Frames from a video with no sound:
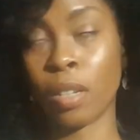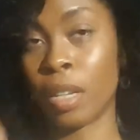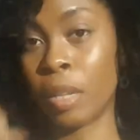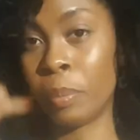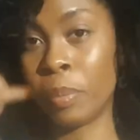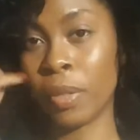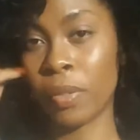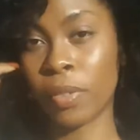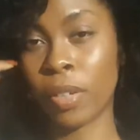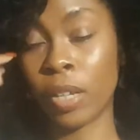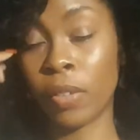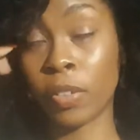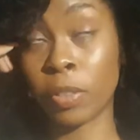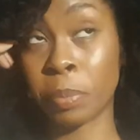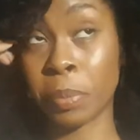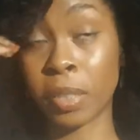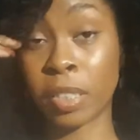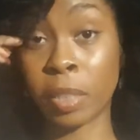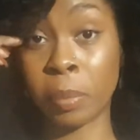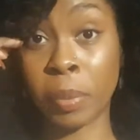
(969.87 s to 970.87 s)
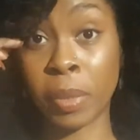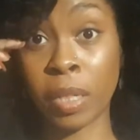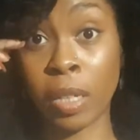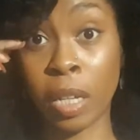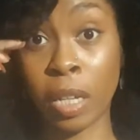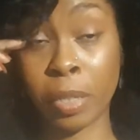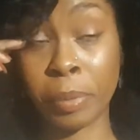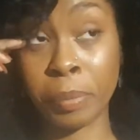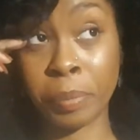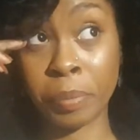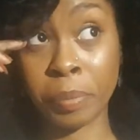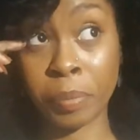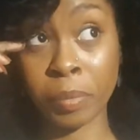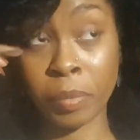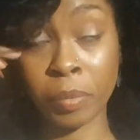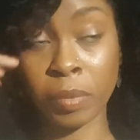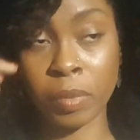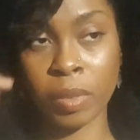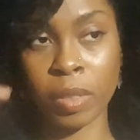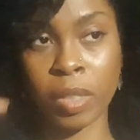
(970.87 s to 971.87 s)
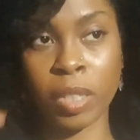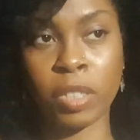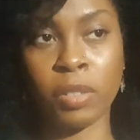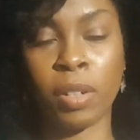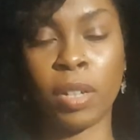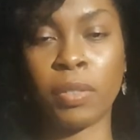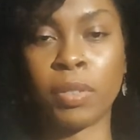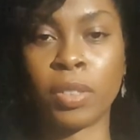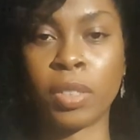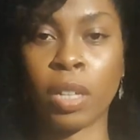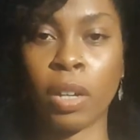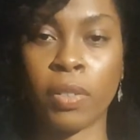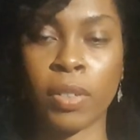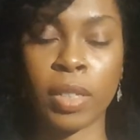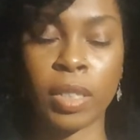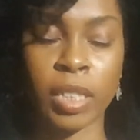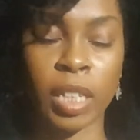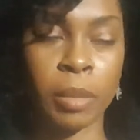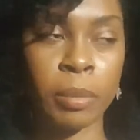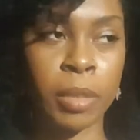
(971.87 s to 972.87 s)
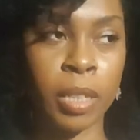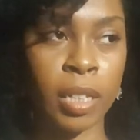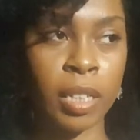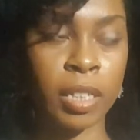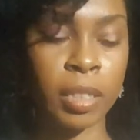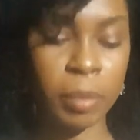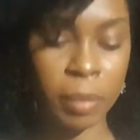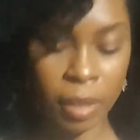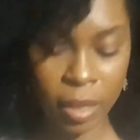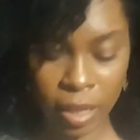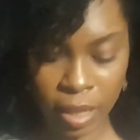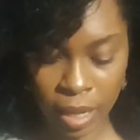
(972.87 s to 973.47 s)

a bit of cleavage but it's a bit um it's quite reserved at the same time